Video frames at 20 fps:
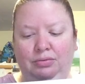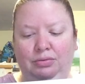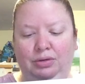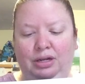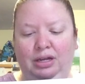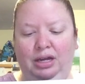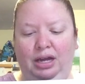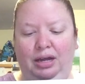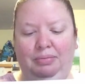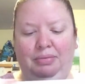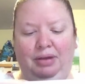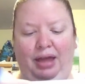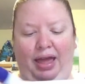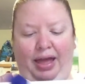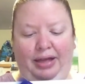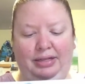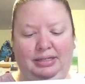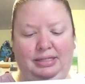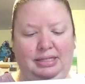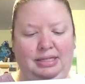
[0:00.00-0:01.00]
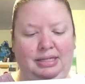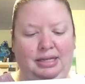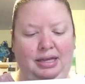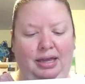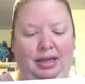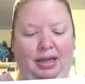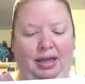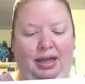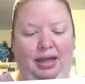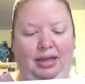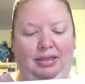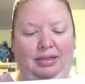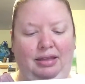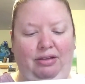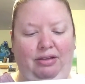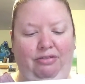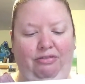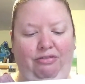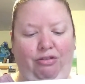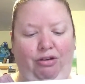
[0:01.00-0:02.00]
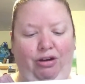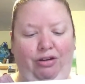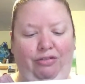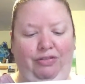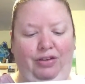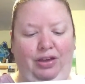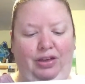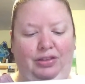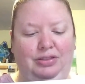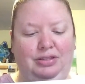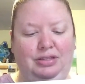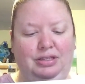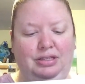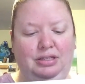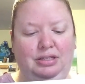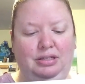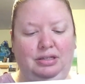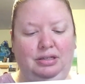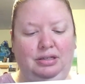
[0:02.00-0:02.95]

would come next, and then 4/5